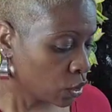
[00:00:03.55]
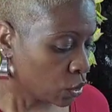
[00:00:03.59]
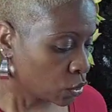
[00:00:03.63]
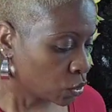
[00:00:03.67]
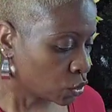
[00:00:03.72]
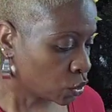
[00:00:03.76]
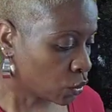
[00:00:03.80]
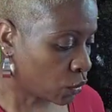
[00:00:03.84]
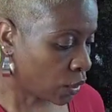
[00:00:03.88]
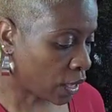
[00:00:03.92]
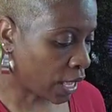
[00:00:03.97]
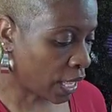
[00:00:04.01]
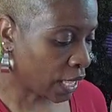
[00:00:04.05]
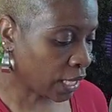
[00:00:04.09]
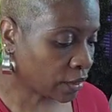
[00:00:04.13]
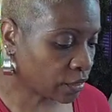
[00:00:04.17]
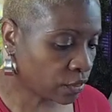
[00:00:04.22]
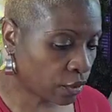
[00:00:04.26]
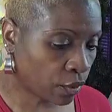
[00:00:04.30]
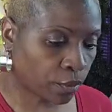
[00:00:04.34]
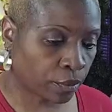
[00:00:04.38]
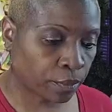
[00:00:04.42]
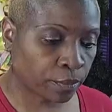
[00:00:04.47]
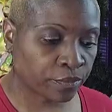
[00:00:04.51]
So I
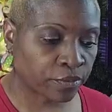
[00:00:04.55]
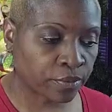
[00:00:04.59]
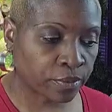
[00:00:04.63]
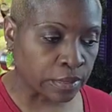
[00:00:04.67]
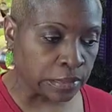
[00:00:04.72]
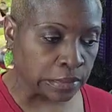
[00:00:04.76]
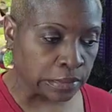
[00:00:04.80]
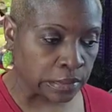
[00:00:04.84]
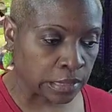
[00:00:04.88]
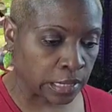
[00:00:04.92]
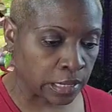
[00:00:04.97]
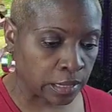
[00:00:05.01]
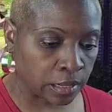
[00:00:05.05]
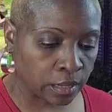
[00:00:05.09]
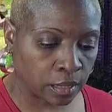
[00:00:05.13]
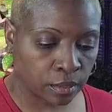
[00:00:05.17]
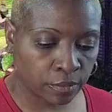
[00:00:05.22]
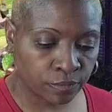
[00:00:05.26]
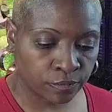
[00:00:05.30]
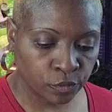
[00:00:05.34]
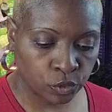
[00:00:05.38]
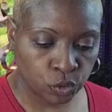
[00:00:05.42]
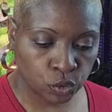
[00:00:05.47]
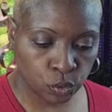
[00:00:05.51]
thought
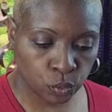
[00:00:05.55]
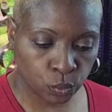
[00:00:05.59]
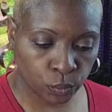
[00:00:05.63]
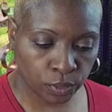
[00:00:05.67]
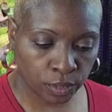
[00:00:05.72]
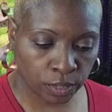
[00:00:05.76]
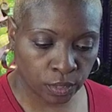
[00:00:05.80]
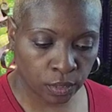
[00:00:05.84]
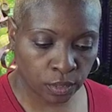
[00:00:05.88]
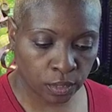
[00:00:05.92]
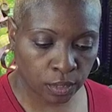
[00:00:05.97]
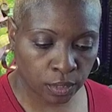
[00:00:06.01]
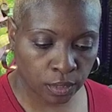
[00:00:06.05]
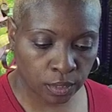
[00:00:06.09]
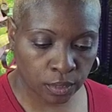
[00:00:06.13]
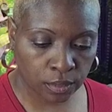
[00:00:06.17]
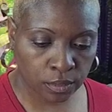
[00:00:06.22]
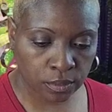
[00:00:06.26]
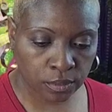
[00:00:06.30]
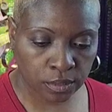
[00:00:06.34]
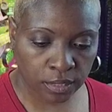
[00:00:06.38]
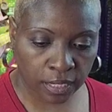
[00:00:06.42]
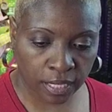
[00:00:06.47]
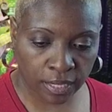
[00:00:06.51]
of doing
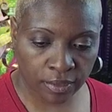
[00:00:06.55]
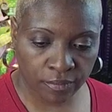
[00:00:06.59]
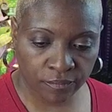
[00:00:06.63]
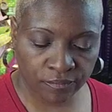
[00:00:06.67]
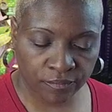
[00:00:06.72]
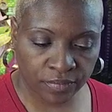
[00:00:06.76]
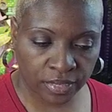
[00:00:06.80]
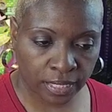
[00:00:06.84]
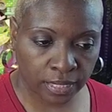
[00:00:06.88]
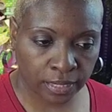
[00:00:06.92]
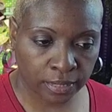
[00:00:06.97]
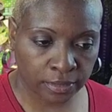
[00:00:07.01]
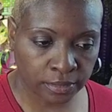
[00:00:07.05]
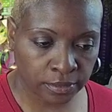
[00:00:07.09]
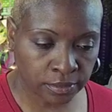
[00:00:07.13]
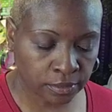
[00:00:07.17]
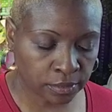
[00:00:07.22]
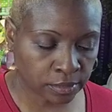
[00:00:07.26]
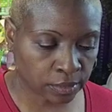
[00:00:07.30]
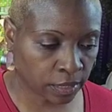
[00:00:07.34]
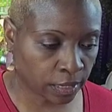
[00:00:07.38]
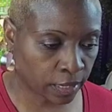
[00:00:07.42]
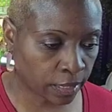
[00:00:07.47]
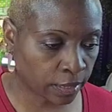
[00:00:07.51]
is a
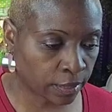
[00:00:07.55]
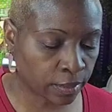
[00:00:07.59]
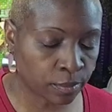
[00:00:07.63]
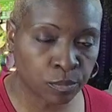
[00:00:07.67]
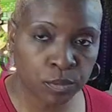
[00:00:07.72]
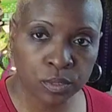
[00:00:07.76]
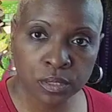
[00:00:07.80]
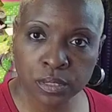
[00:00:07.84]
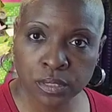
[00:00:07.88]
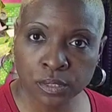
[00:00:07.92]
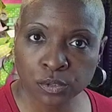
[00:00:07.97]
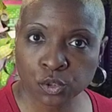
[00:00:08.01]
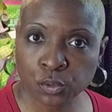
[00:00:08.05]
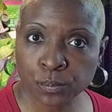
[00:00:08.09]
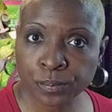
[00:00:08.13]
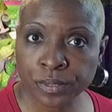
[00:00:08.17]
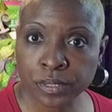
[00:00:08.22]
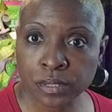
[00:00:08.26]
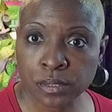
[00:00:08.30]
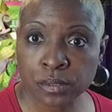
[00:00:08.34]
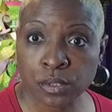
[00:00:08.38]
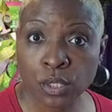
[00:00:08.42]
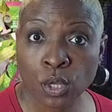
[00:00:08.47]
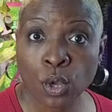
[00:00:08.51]
Valentine
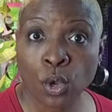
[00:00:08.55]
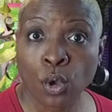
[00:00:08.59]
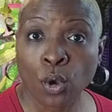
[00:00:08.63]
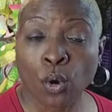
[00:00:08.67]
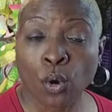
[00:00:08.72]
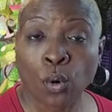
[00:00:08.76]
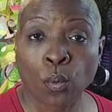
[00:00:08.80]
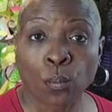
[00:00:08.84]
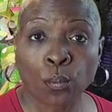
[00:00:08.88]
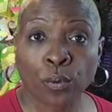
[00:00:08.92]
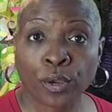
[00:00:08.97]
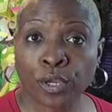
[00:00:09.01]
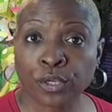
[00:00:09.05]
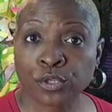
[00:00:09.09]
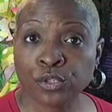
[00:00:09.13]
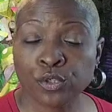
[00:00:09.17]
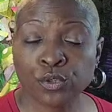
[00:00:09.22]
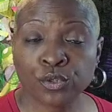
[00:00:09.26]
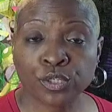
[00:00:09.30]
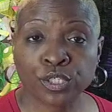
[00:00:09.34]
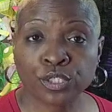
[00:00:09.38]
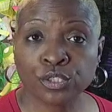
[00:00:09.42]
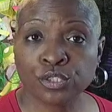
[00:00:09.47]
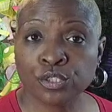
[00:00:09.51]
centerpiece where you
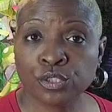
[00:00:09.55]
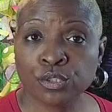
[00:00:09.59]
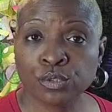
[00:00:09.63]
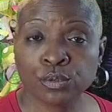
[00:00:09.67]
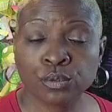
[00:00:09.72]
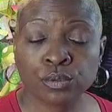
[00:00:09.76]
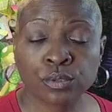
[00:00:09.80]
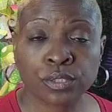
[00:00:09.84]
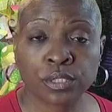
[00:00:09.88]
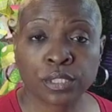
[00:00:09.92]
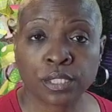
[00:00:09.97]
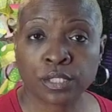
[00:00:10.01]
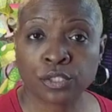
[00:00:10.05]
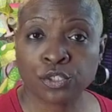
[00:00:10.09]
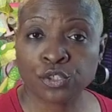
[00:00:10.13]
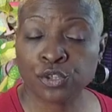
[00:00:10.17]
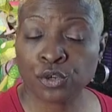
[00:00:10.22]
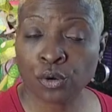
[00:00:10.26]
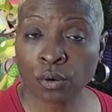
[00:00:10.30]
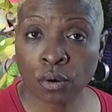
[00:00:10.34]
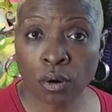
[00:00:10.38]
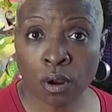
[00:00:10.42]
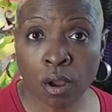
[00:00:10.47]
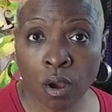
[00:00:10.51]
can use in
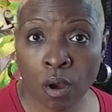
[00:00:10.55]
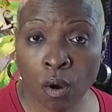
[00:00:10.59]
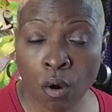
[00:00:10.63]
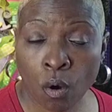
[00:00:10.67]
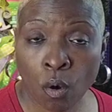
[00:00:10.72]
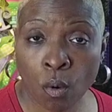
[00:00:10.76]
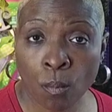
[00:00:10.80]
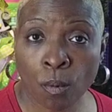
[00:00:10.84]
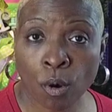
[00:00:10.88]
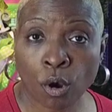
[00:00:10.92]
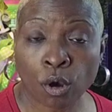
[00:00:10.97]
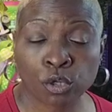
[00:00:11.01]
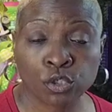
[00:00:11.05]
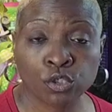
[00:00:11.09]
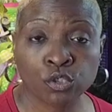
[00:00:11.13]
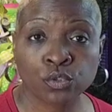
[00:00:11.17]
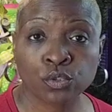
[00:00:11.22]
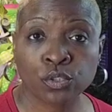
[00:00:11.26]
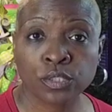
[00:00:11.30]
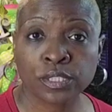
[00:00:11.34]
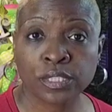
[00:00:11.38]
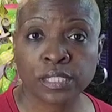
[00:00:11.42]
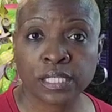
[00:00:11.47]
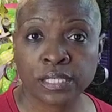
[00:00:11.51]
your home or you
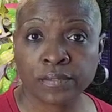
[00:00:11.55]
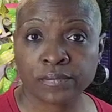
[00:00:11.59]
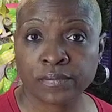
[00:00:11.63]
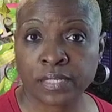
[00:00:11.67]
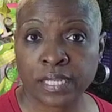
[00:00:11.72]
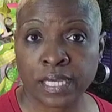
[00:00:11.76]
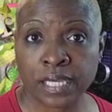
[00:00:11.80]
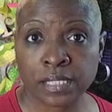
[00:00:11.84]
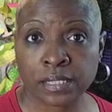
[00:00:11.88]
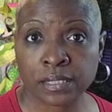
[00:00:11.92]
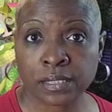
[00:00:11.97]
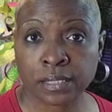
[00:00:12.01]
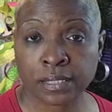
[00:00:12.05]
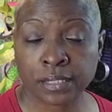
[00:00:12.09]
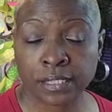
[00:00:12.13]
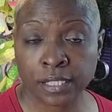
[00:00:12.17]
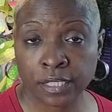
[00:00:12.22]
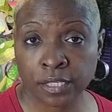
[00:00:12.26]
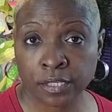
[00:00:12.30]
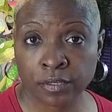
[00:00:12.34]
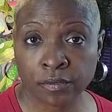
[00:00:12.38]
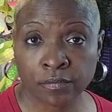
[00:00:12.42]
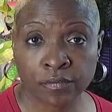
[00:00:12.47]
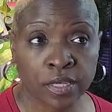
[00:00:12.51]
can give it as a
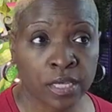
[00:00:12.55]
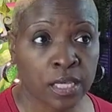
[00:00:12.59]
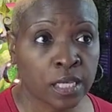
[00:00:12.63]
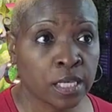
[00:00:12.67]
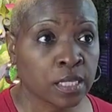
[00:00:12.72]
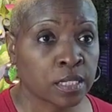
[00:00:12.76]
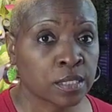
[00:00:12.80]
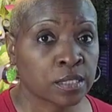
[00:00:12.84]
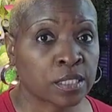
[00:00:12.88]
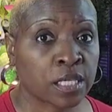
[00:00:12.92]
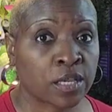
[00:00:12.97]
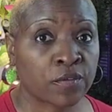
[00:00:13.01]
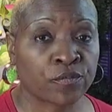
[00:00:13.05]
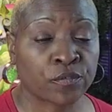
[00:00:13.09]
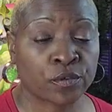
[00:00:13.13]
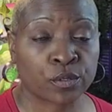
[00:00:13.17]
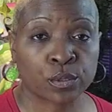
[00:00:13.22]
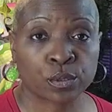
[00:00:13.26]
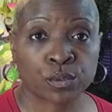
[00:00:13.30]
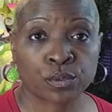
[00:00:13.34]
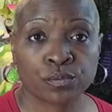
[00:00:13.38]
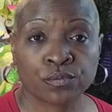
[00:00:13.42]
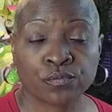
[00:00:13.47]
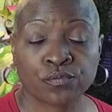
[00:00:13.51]
gift, say for
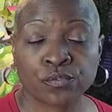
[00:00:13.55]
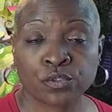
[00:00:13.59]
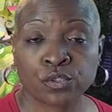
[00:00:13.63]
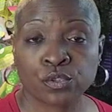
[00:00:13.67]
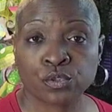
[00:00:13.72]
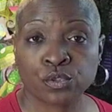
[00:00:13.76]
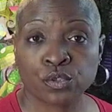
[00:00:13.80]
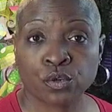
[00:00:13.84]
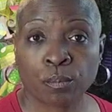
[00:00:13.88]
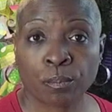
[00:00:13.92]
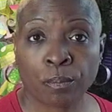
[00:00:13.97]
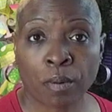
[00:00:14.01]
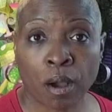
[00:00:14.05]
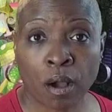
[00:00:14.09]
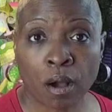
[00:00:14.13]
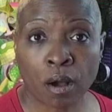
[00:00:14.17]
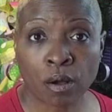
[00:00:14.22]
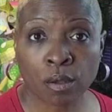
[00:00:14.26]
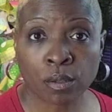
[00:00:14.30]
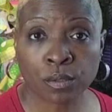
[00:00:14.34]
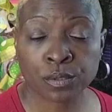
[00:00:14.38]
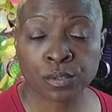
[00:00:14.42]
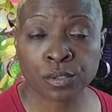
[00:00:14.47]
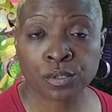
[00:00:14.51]
instance to your
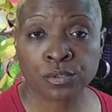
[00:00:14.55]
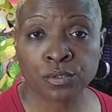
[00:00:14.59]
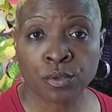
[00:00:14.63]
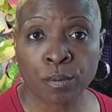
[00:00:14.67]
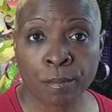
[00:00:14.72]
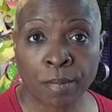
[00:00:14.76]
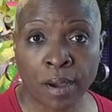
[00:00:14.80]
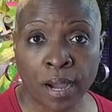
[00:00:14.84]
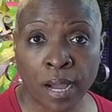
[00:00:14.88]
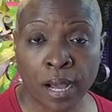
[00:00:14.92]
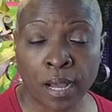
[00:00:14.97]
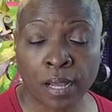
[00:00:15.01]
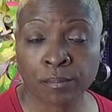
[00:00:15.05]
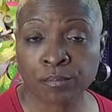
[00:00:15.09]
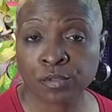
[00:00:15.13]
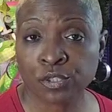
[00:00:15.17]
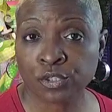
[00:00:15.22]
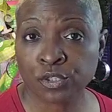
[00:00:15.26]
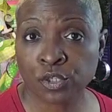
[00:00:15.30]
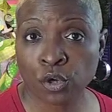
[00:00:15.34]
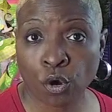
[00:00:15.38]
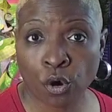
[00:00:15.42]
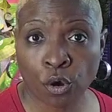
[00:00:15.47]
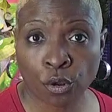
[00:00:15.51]
boss, your mom, your
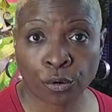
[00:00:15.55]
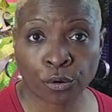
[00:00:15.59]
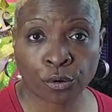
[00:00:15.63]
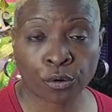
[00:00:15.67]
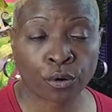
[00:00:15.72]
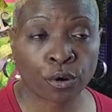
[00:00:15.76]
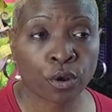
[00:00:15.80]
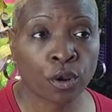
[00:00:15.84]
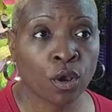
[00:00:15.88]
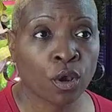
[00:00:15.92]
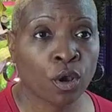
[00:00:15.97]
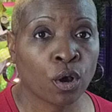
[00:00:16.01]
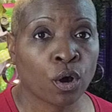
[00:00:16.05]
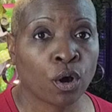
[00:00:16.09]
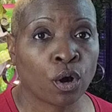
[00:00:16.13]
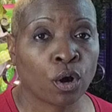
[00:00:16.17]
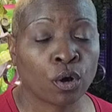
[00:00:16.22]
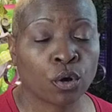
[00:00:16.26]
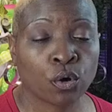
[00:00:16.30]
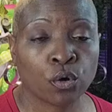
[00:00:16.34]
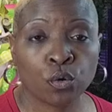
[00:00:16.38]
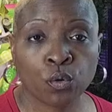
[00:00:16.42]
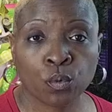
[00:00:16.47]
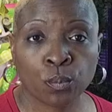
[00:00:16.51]
daughter,
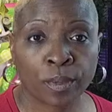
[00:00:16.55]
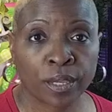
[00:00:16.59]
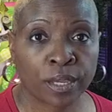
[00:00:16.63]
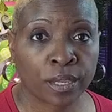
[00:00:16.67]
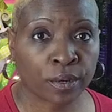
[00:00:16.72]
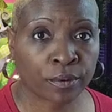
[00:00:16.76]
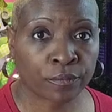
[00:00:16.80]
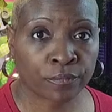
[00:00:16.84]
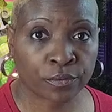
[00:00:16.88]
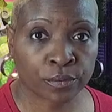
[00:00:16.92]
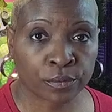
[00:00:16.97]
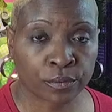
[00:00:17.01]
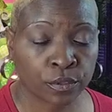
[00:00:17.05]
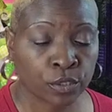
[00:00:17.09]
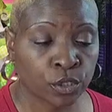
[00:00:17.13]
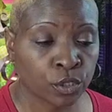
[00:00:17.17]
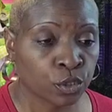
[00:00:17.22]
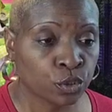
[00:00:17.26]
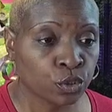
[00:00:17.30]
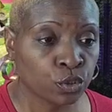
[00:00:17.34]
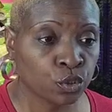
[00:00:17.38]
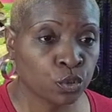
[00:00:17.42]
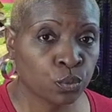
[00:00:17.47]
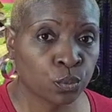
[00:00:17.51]
or whomever
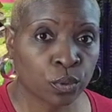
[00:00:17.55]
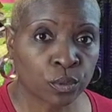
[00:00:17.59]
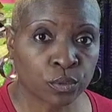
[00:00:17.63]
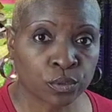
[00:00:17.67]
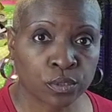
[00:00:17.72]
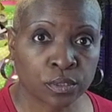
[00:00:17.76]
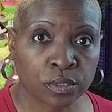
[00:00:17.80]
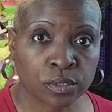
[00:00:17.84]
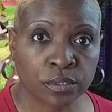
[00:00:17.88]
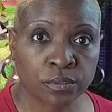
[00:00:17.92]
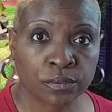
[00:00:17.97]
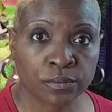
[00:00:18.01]
you want to